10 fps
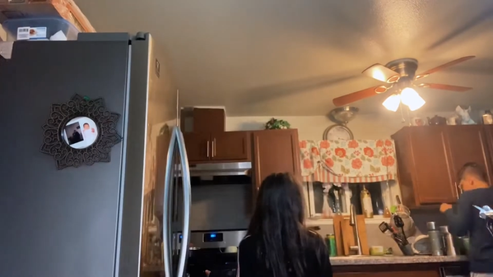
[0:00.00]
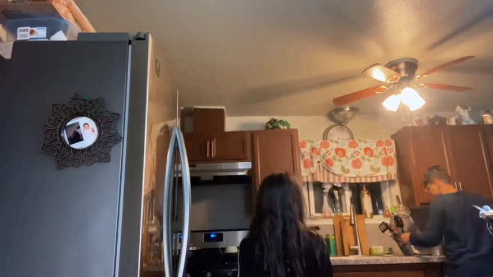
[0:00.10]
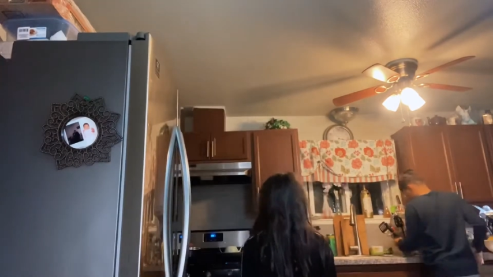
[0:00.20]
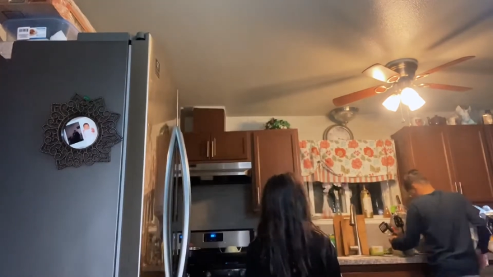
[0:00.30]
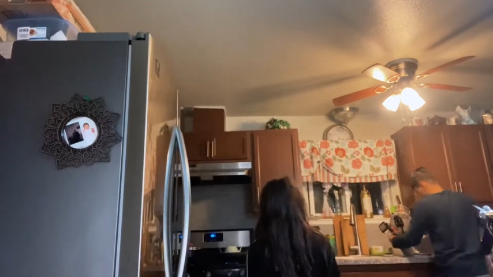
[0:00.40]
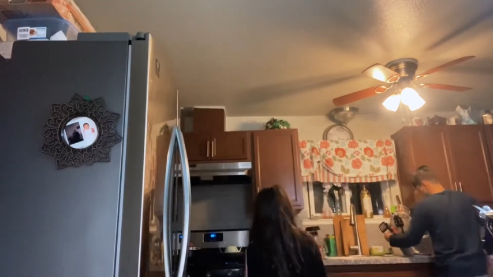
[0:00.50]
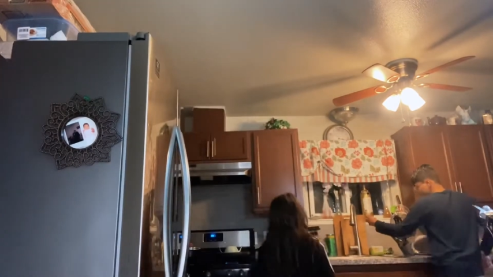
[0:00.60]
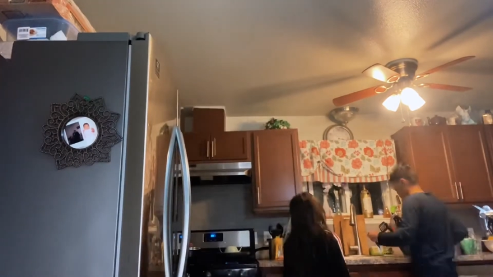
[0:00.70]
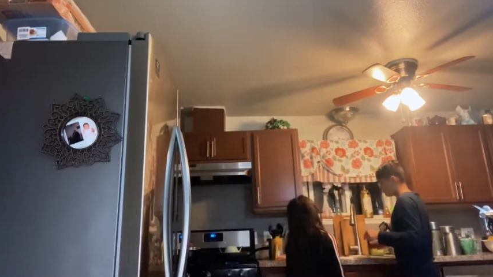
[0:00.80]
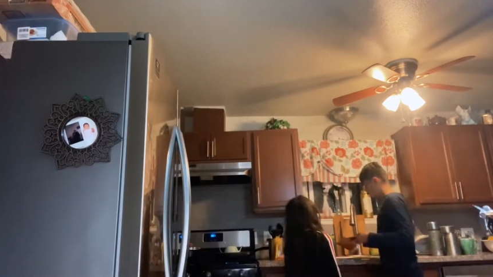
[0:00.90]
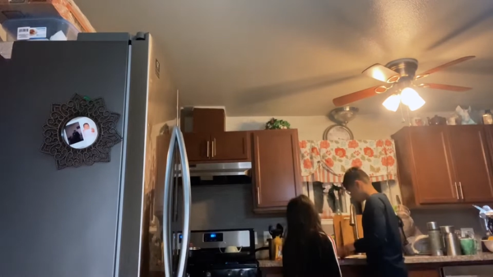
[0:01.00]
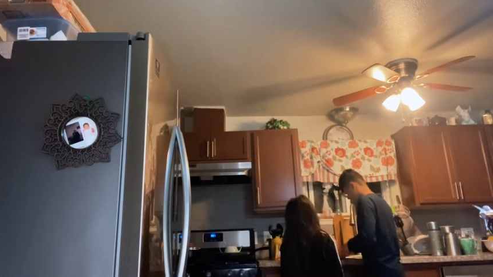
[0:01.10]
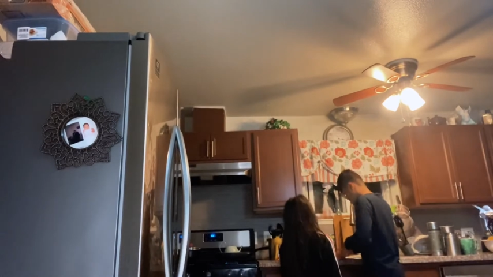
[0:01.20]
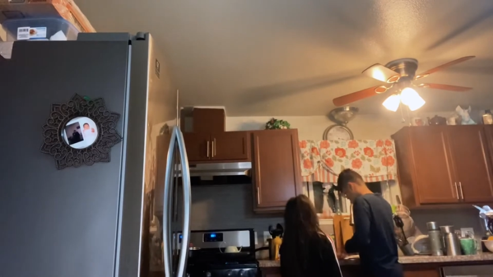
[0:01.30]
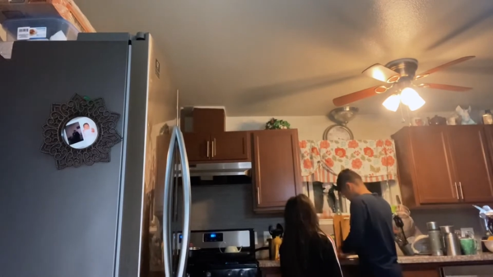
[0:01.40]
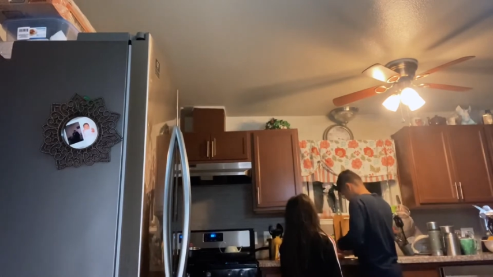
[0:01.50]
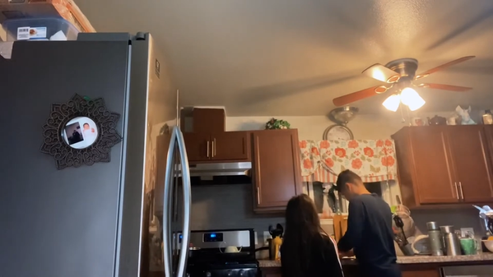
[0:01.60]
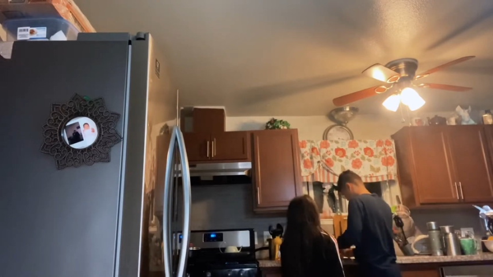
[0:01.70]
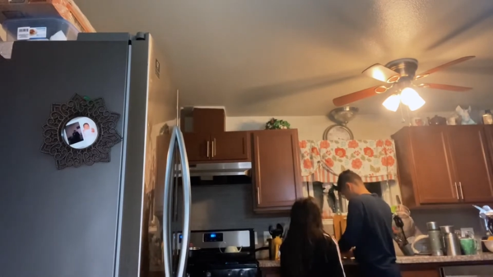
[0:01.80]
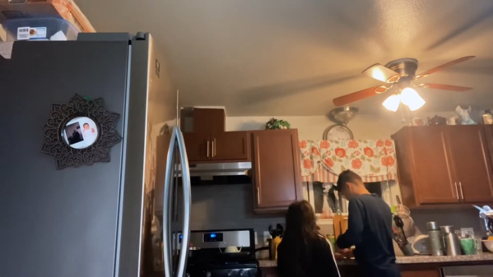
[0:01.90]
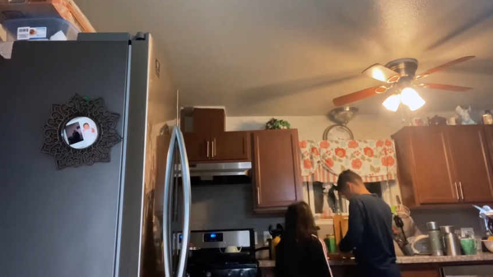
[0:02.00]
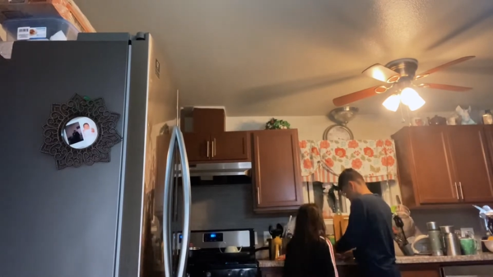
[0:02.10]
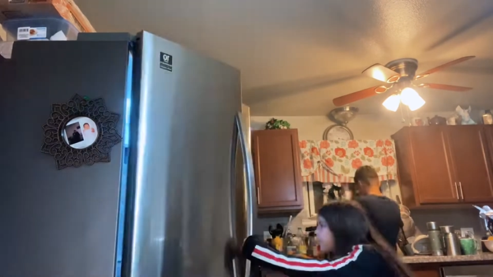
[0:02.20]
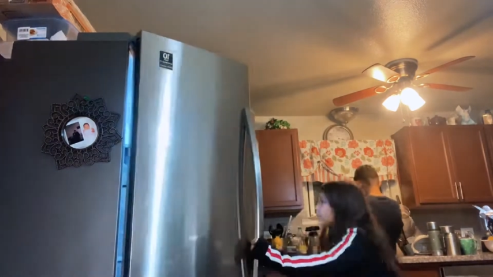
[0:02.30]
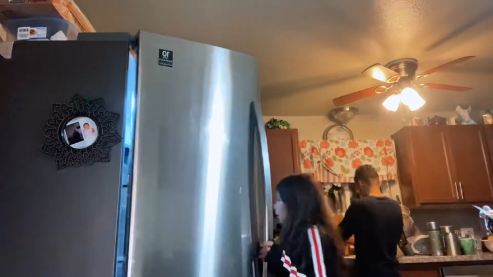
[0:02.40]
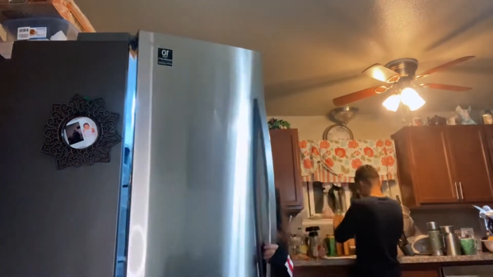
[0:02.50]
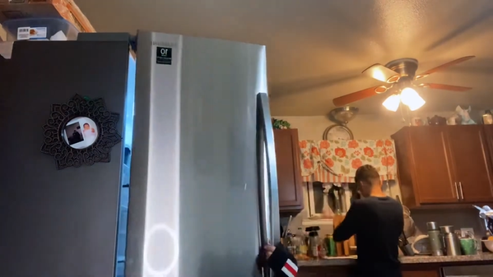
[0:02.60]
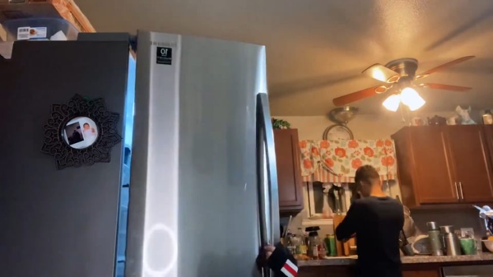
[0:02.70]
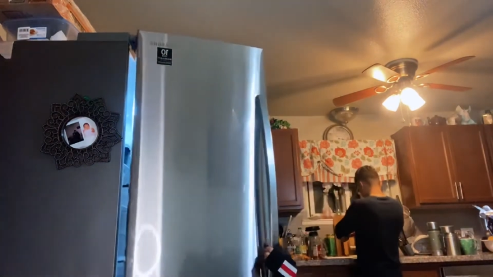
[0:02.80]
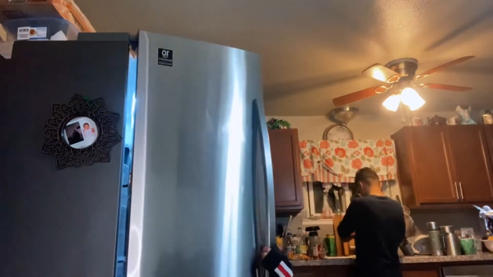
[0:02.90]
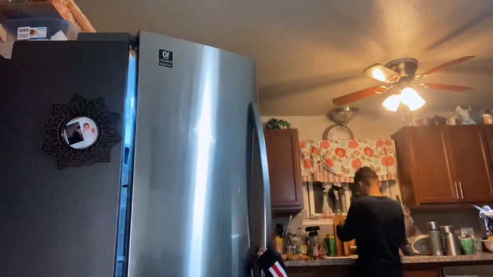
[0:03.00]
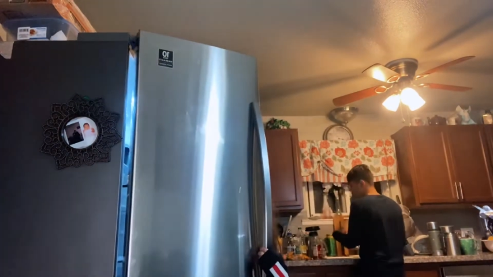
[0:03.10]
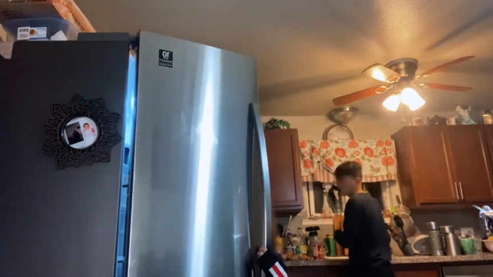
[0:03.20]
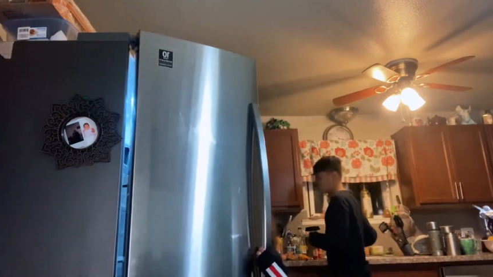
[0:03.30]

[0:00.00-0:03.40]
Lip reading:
Nobody's mouth can be seen.